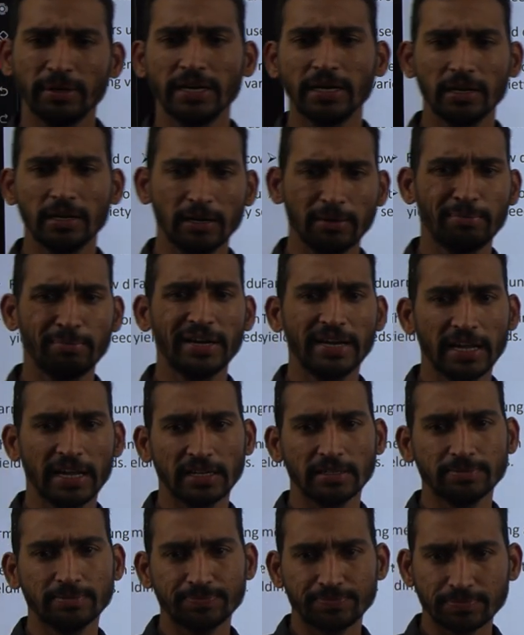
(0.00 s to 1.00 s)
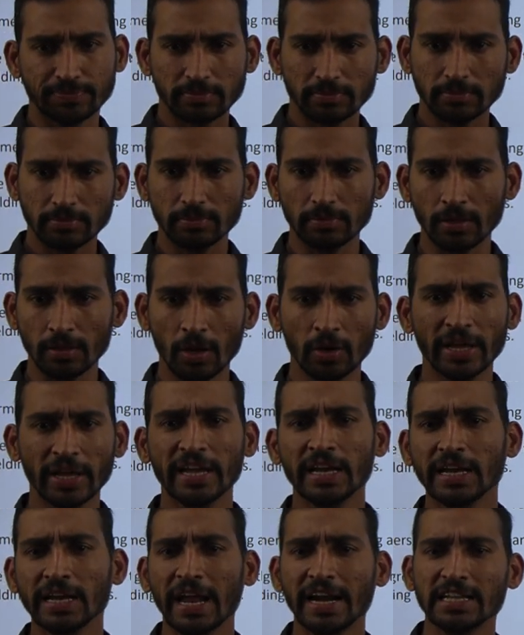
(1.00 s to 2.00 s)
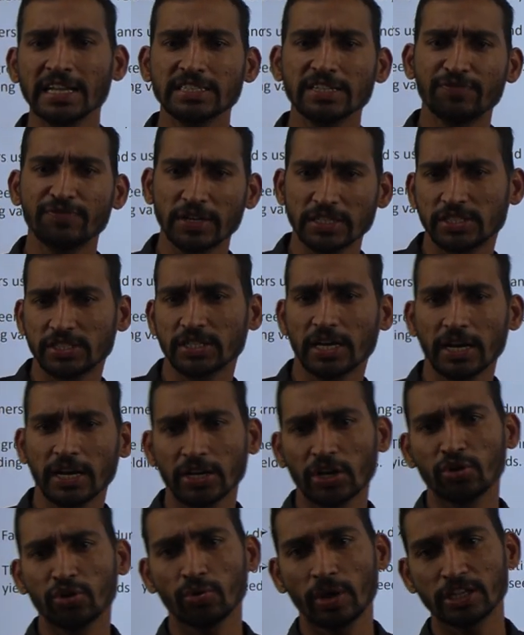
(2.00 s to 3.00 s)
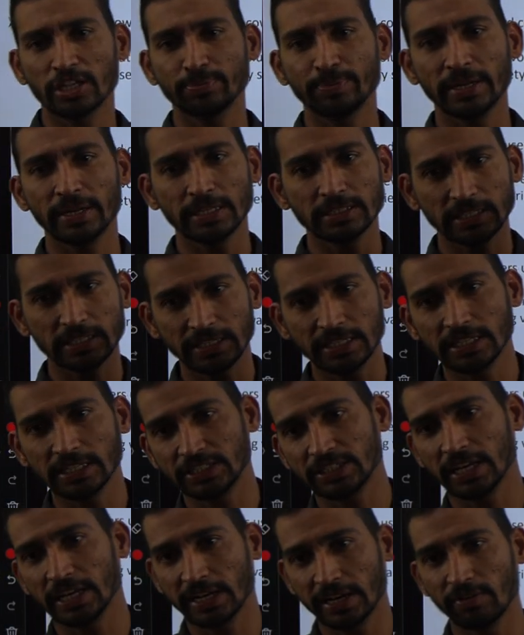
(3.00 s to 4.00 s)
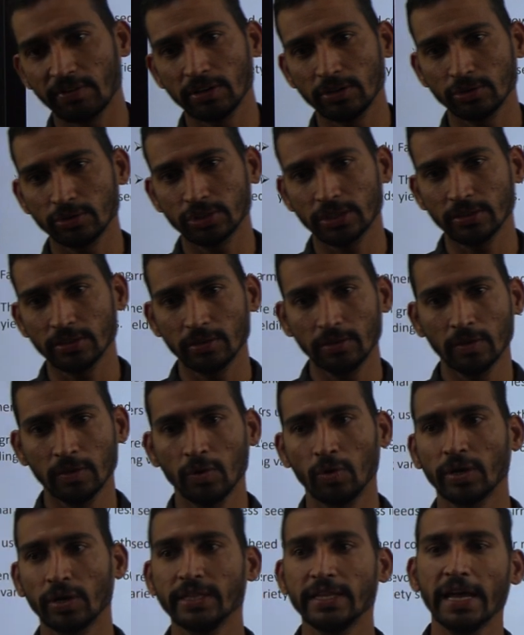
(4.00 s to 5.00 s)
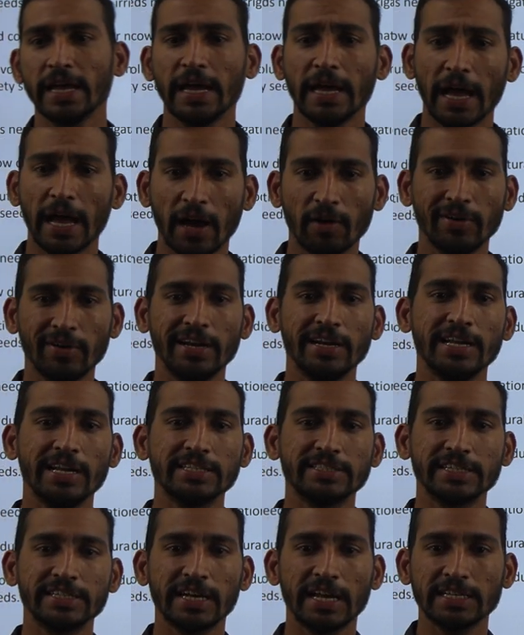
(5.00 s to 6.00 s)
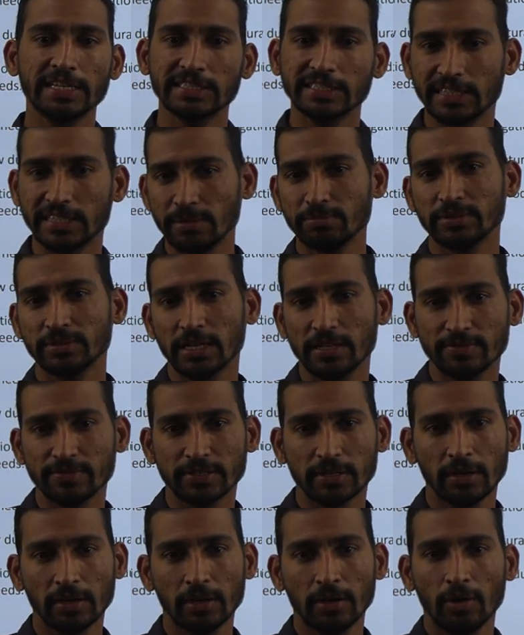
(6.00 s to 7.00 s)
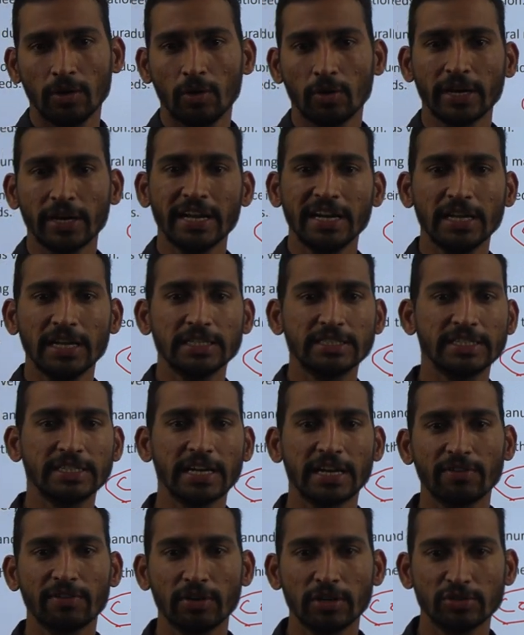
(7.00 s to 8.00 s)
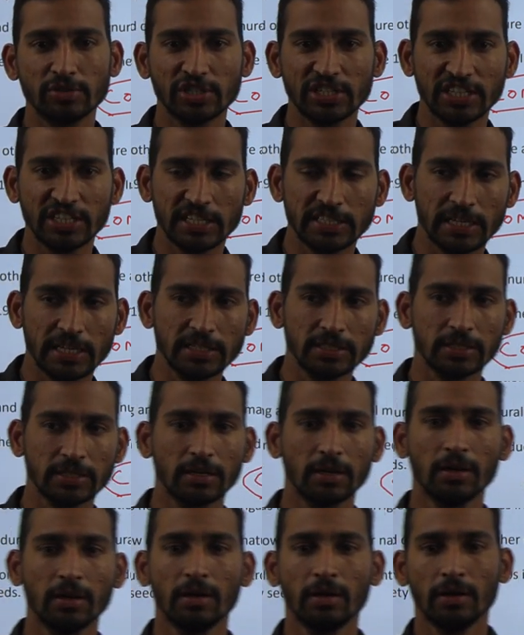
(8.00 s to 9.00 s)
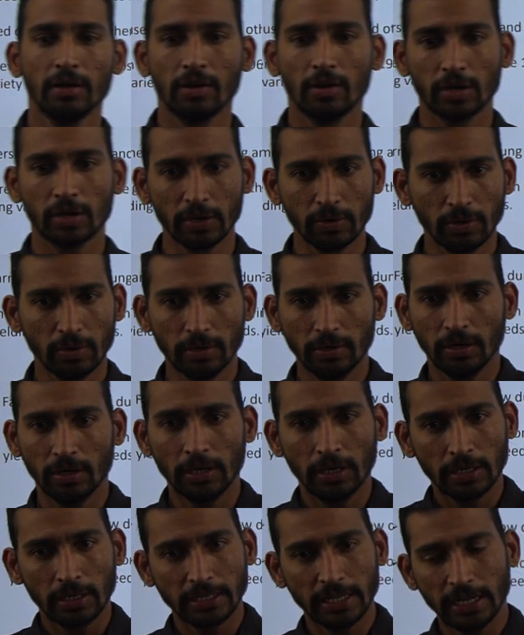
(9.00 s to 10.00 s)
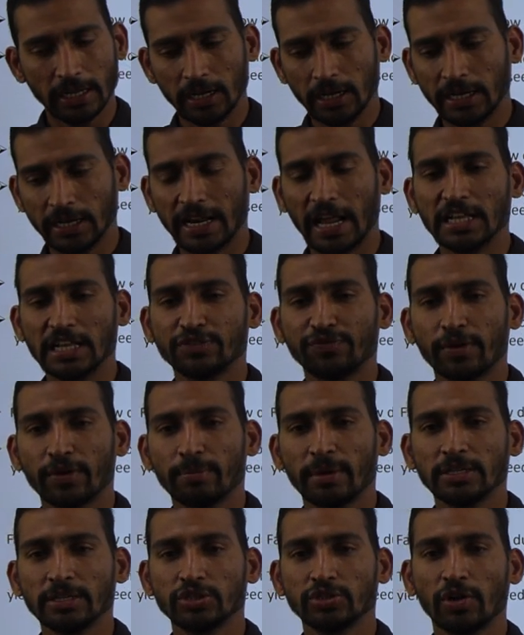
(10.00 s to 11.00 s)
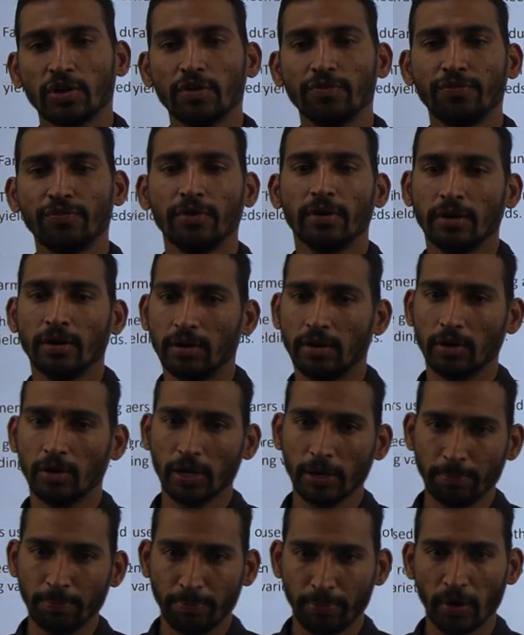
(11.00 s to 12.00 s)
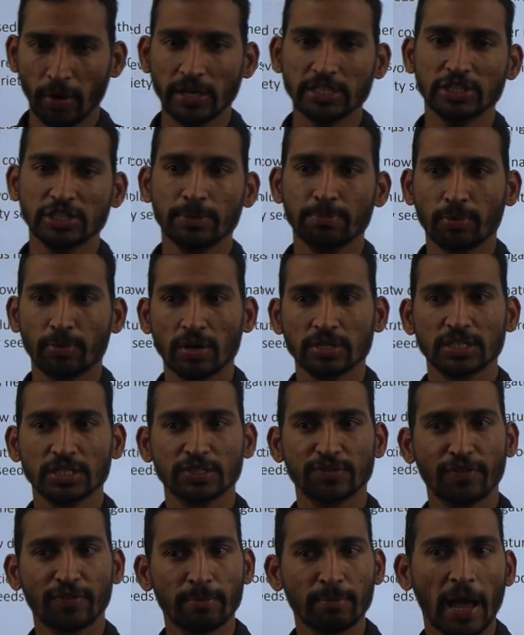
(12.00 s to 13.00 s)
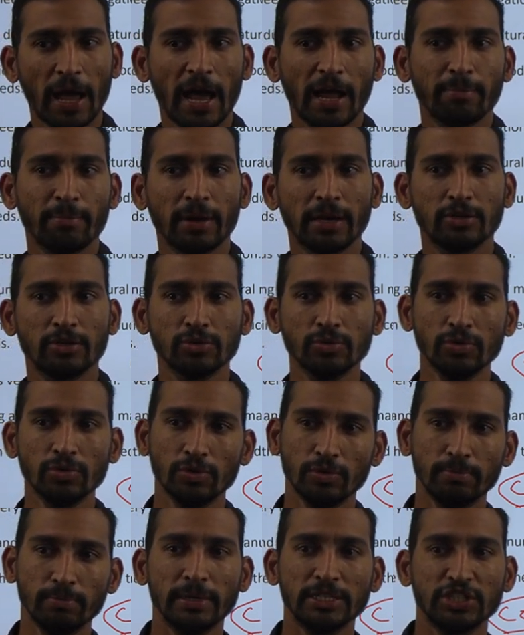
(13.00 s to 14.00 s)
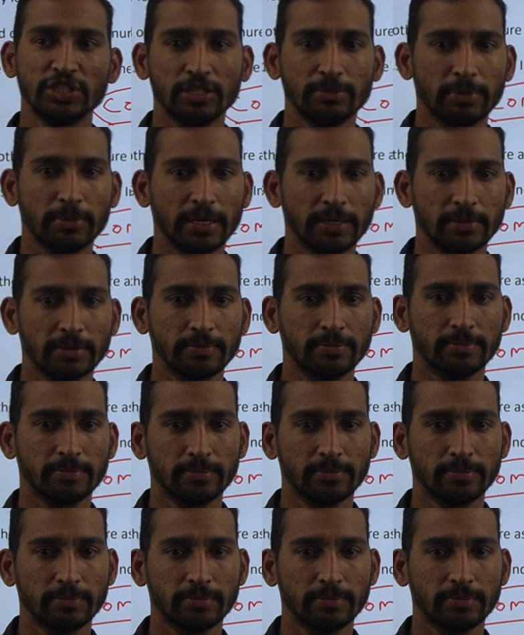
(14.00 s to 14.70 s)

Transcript: Britain, okay, England is the first country to experience industrial revolution. Okay, they have industrialized themselves. Okay, industrial revolution in the sense, okay, the transformation of, okay, production process from handmade to machine made.